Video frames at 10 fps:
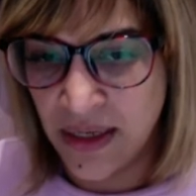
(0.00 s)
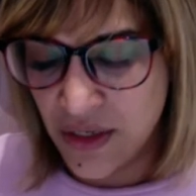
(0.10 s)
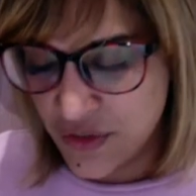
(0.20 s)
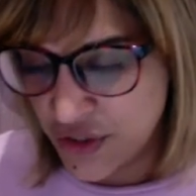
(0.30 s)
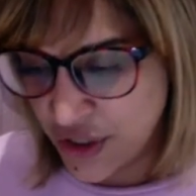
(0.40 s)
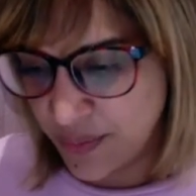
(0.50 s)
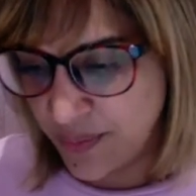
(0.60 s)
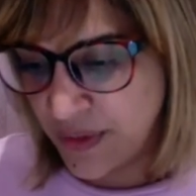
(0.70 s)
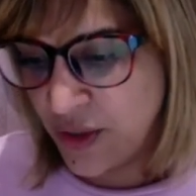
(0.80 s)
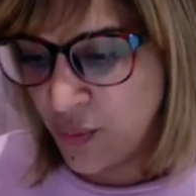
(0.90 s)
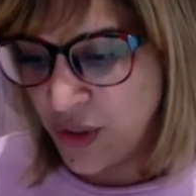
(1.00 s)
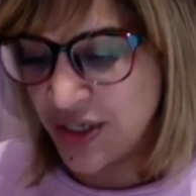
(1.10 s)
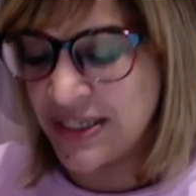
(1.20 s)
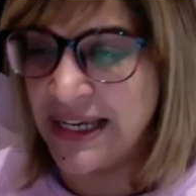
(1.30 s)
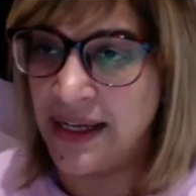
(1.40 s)
So we're going
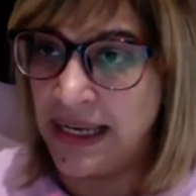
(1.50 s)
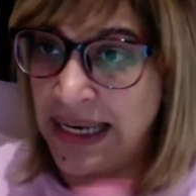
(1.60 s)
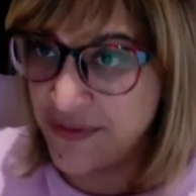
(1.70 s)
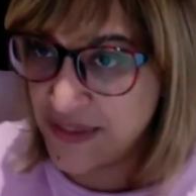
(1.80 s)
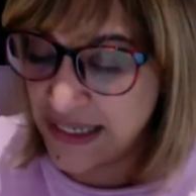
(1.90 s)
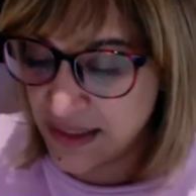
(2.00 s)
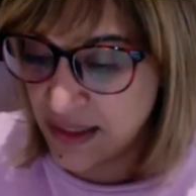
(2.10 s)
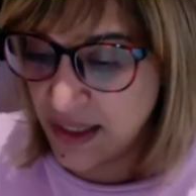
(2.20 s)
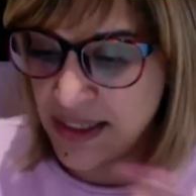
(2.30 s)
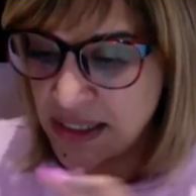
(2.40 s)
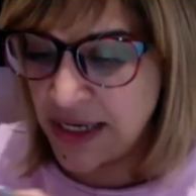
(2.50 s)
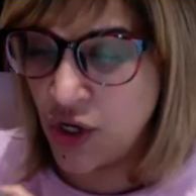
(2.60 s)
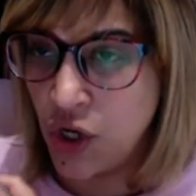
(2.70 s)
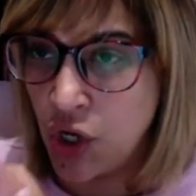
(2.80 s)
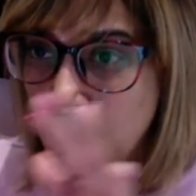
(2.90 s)
to take our left-hand side and
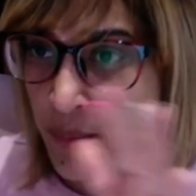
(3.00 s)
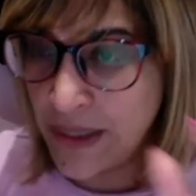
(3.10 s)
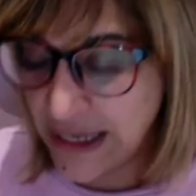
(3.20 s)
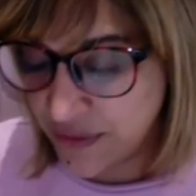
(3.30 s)
open out the